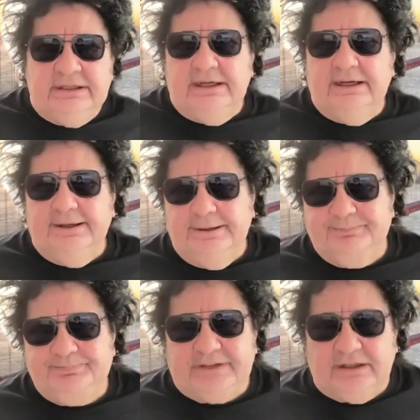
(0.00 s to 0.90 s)

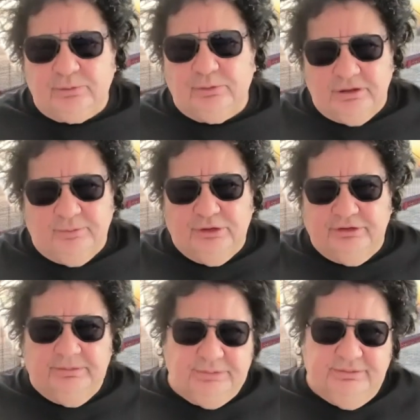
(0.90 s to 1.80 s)
like Walk on
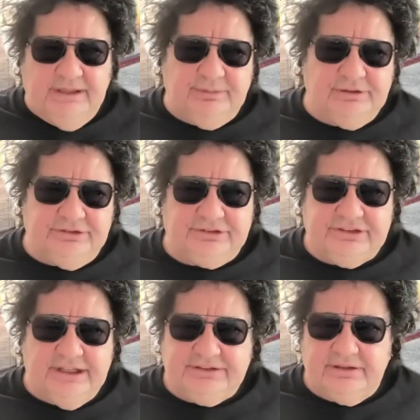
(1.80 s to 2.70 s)
Water and Blue Bay Blues,
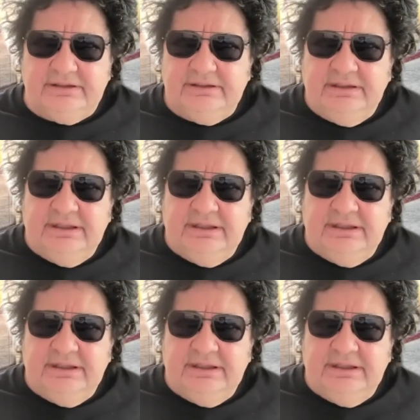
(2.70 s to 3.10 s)
etc.,